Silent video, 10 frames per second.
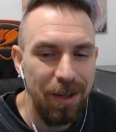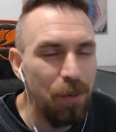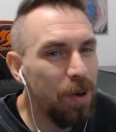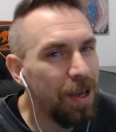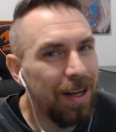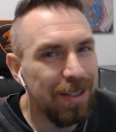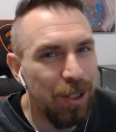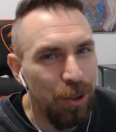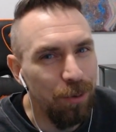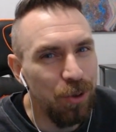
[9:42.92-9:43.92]
We got
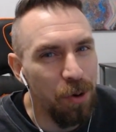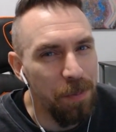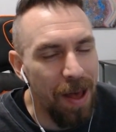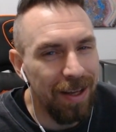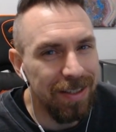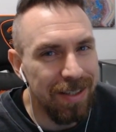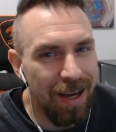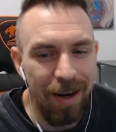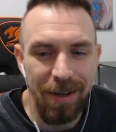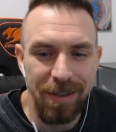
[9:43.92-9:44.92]
two Drew
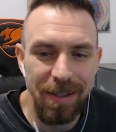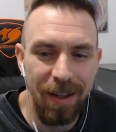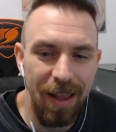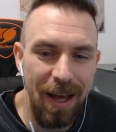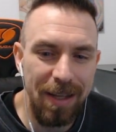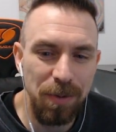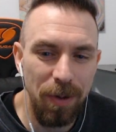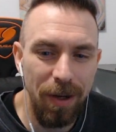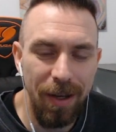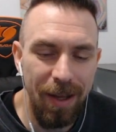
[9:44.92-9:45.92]
McIntyres in the last
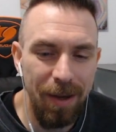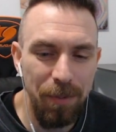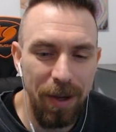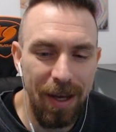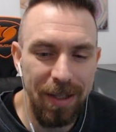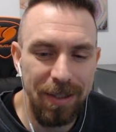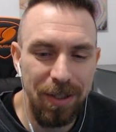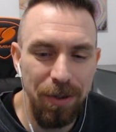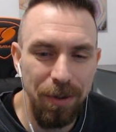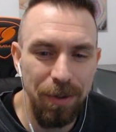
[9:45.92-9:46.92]
one, and we got
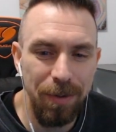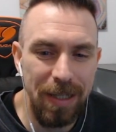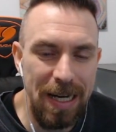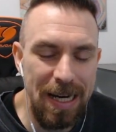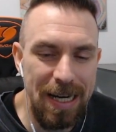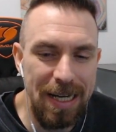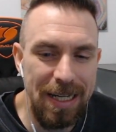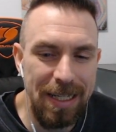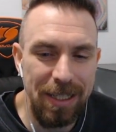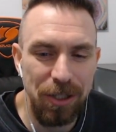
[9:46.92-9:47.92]
two
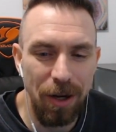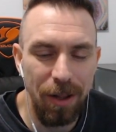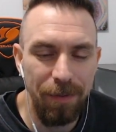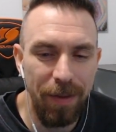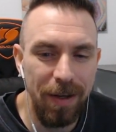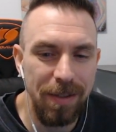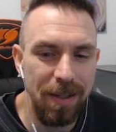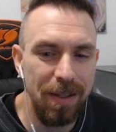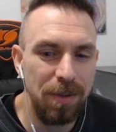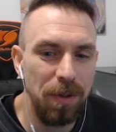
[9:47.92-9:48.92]
uh, Charlotte Flairs in
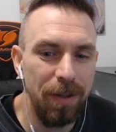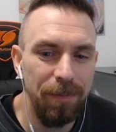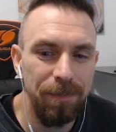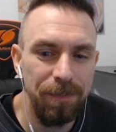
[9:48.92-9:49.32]
this one.